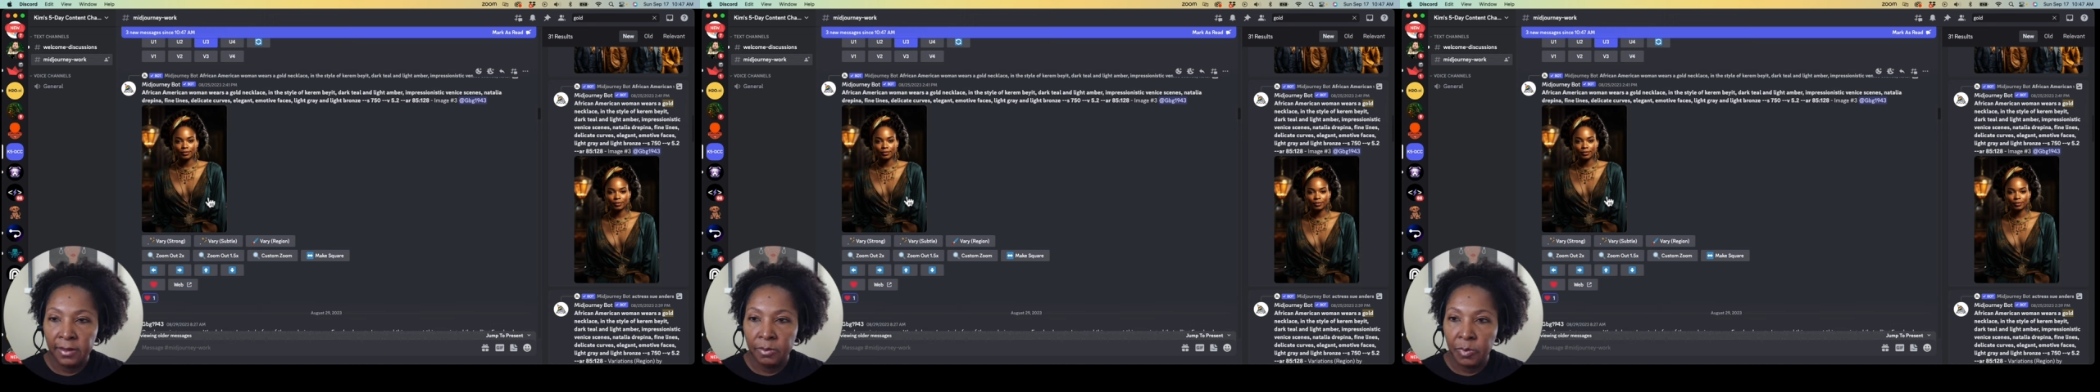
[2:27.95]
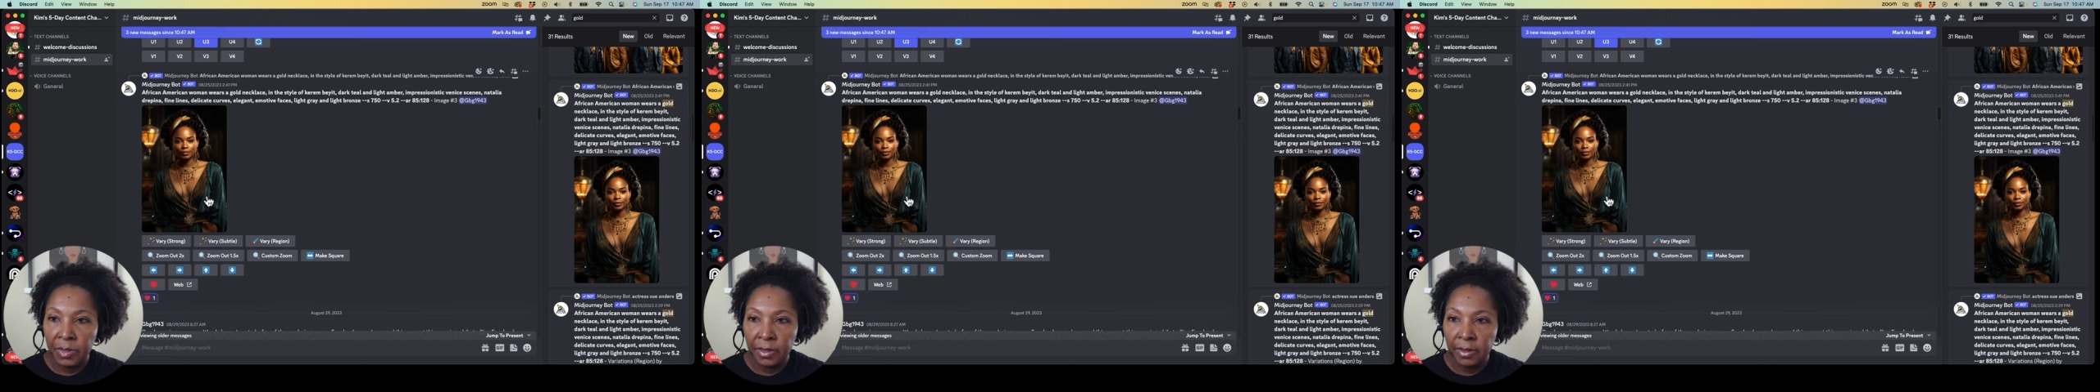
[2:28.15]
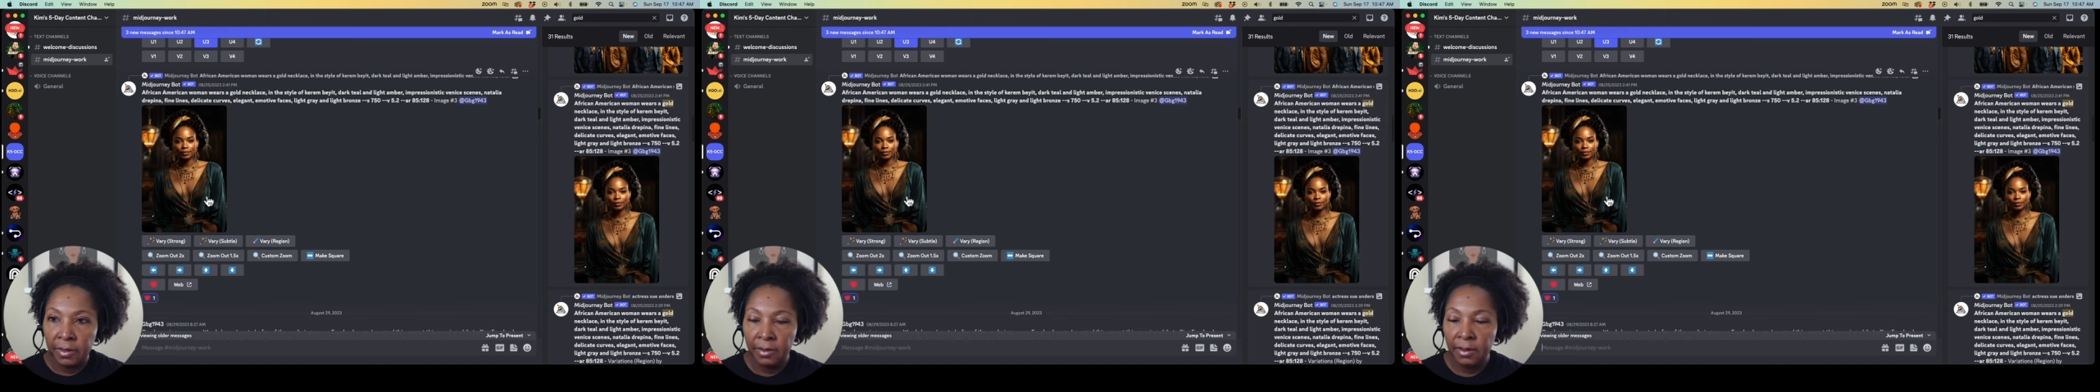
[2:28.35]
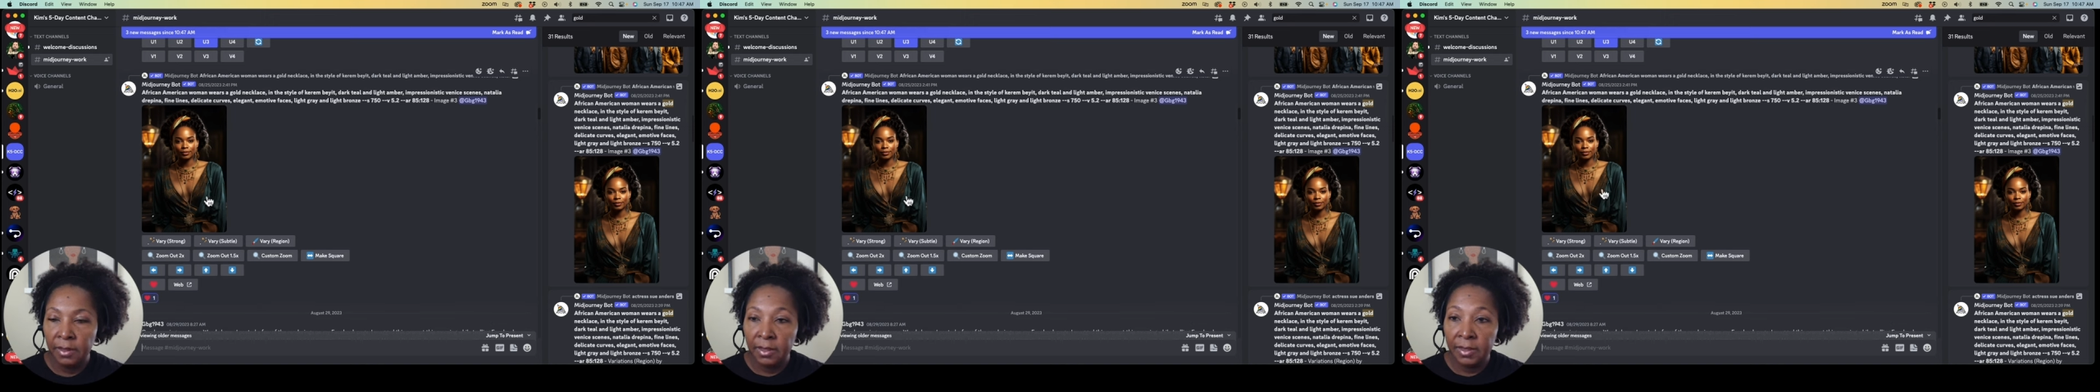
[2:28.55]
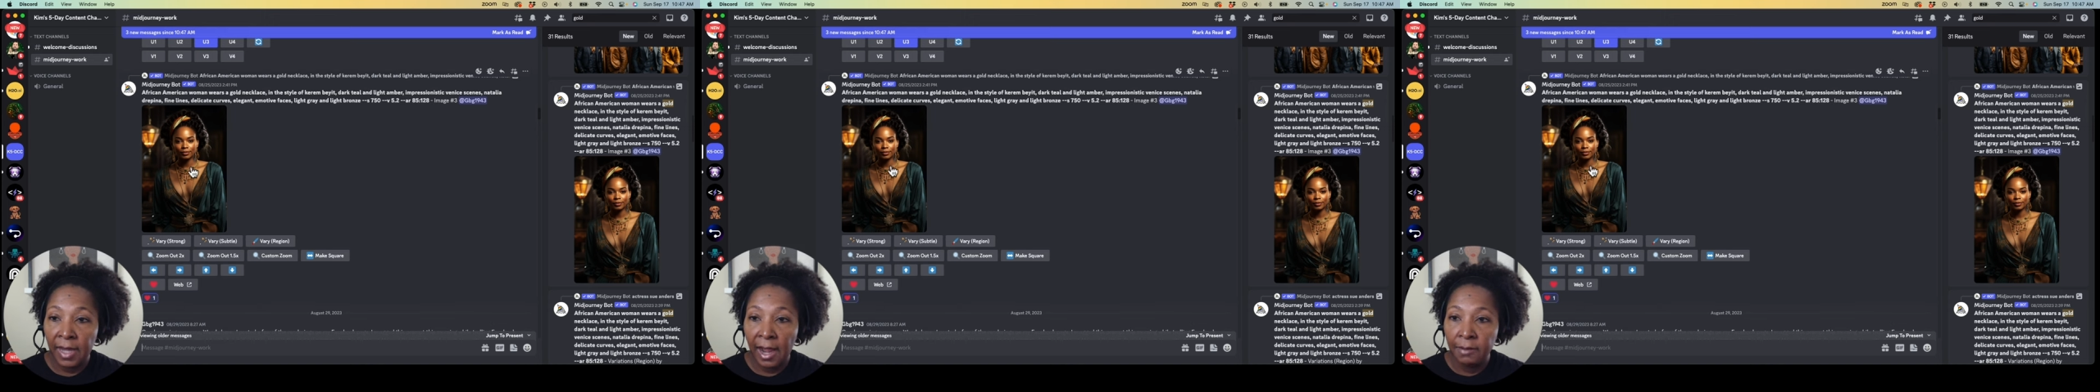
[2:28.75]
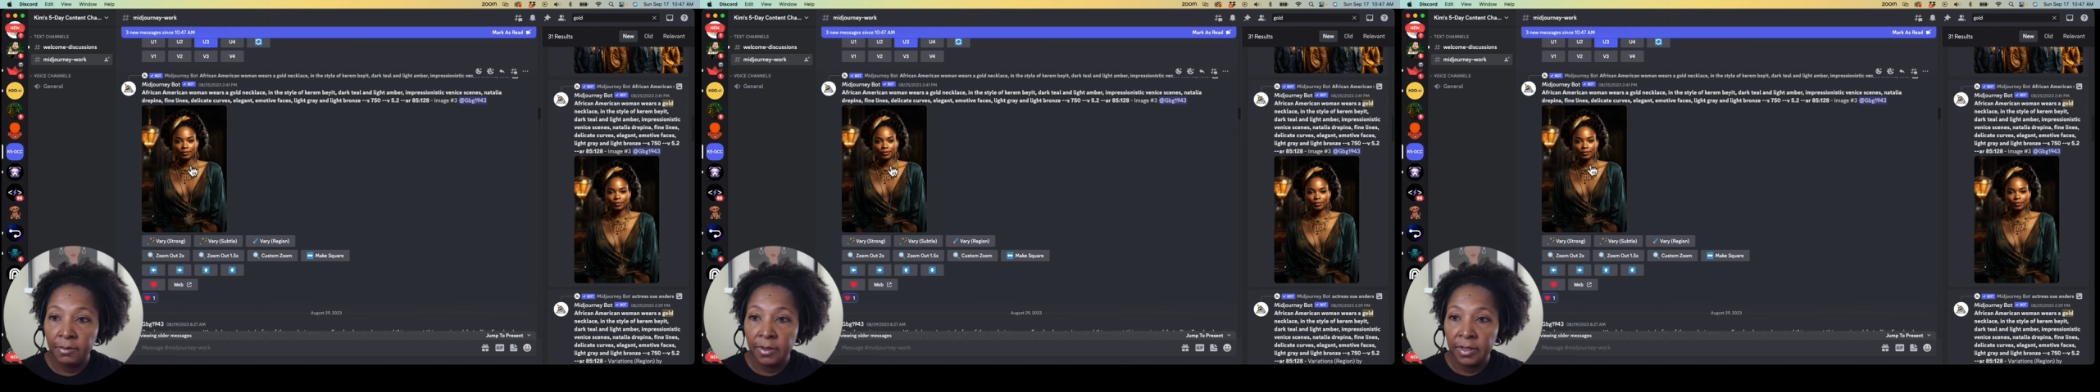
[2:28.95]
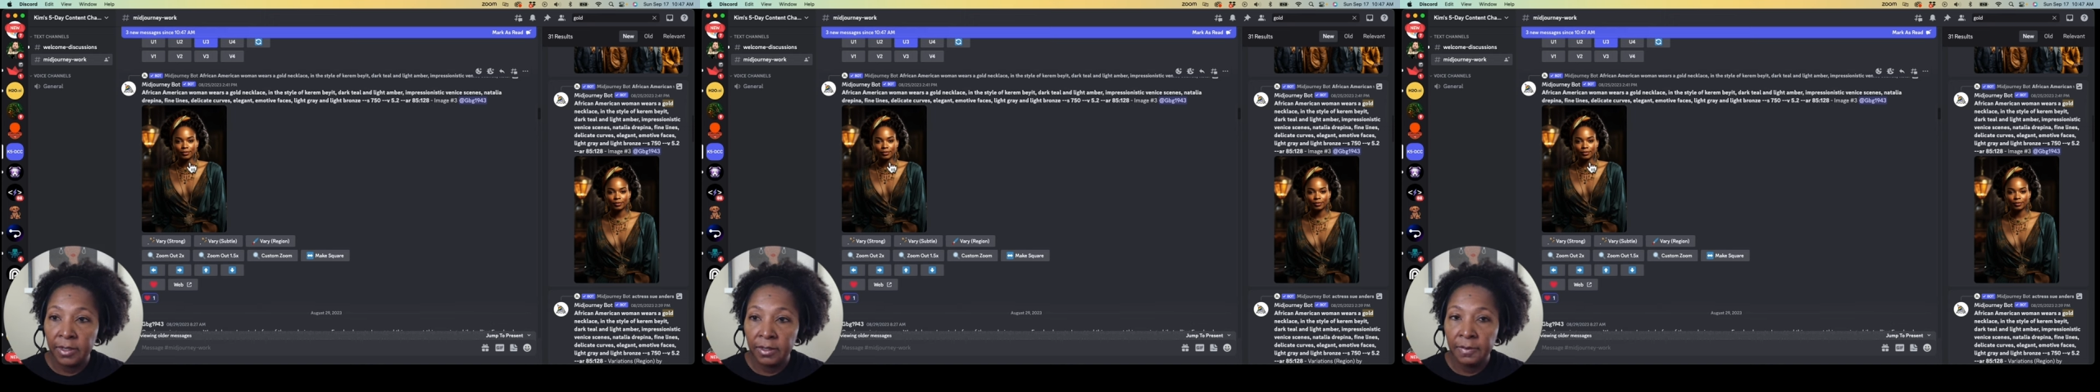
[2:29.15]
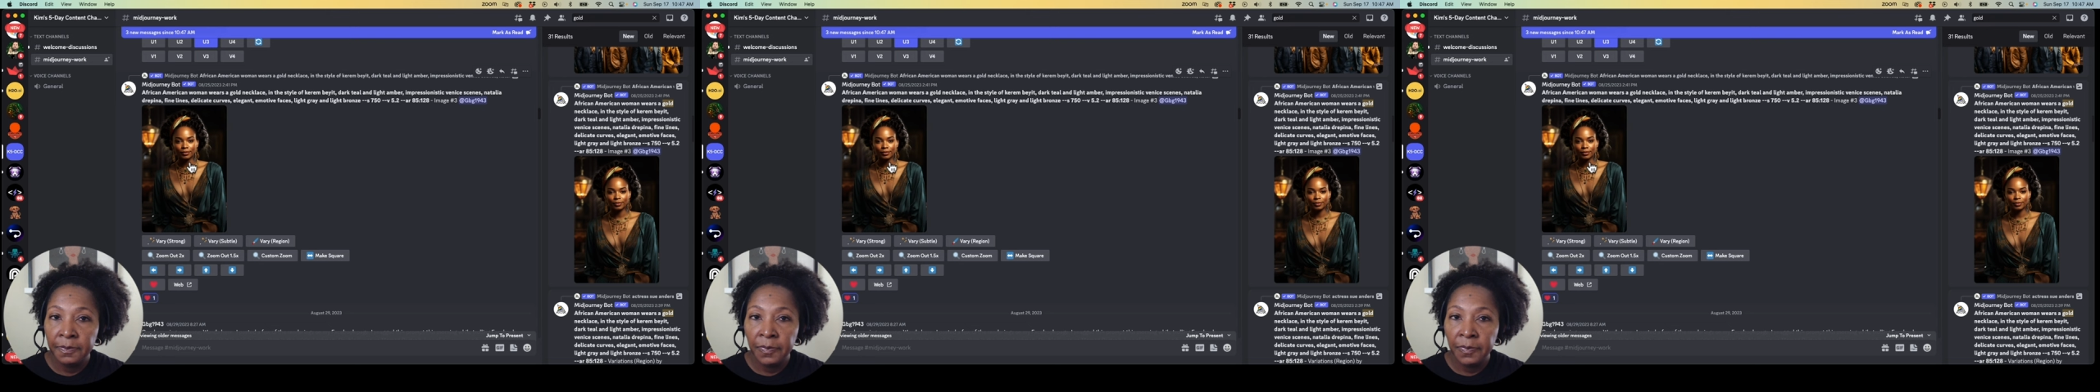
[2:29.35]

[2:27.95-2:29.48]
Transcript: been established,